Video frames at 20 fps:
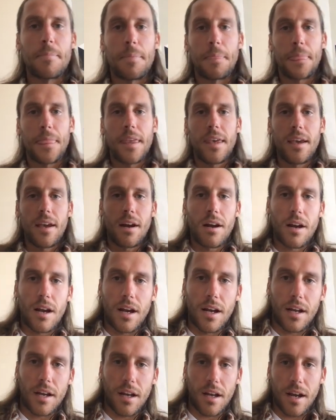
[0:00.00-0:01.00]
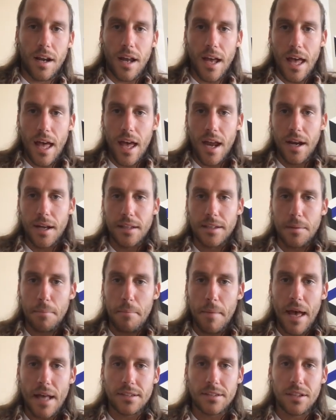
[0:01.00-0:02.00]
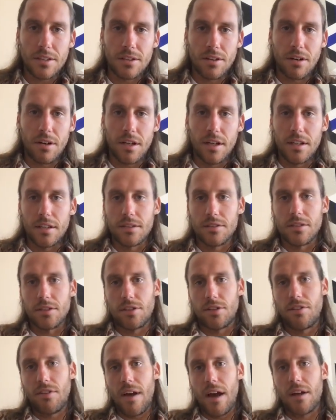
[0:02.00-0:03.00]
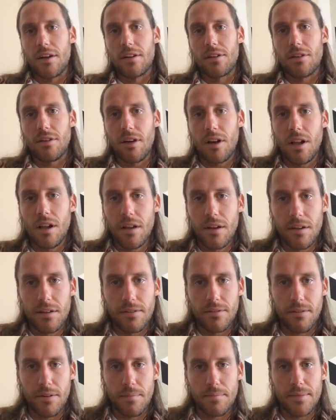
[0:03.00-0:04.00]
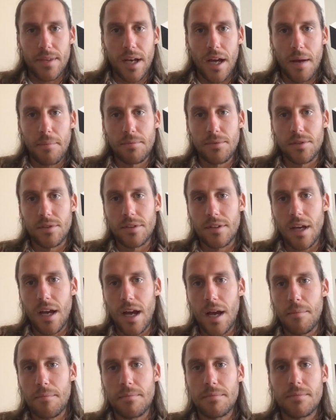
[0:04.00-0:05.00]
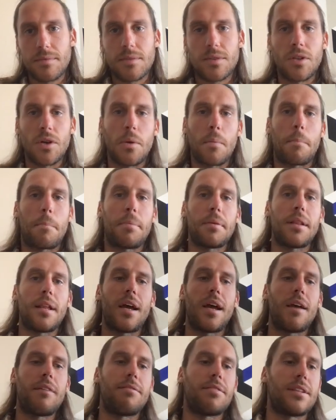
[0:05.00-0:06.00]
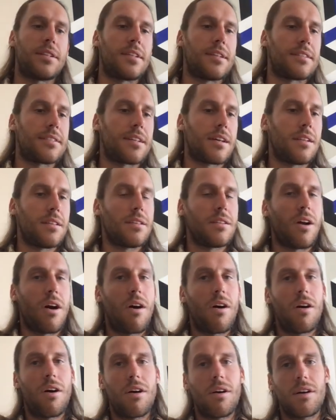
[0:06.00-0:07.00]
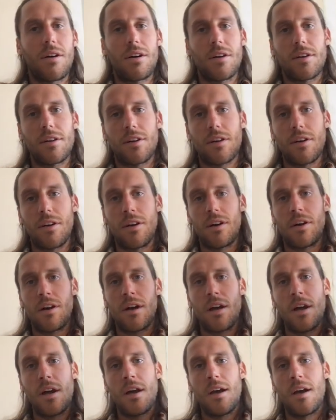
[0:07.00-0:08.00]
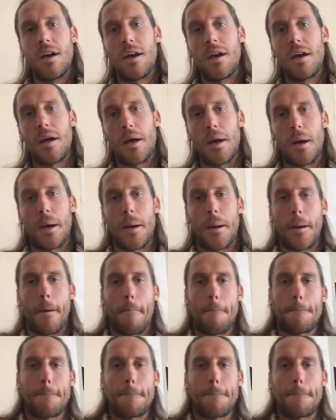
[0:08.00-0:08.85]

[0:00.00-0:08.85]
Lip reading: Here, I kind of adding the Matador into drag and roll from time to time to play with this longer uh,